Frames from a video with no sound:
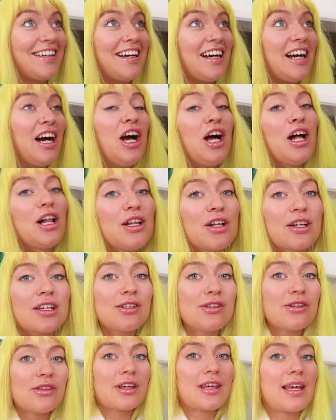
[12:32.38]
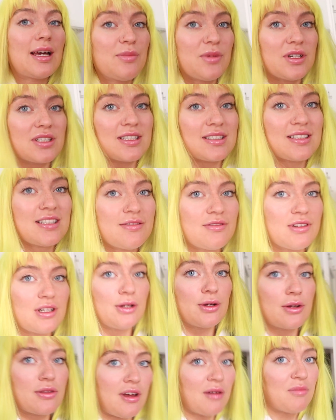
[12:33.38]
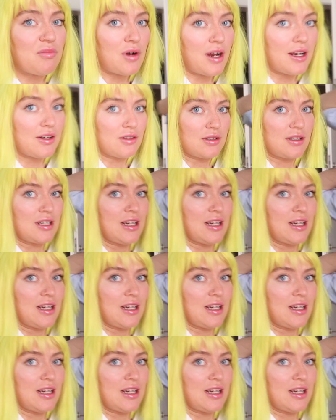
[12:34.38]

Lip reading: Yeah, look into the camera. It doesn't even look that bright on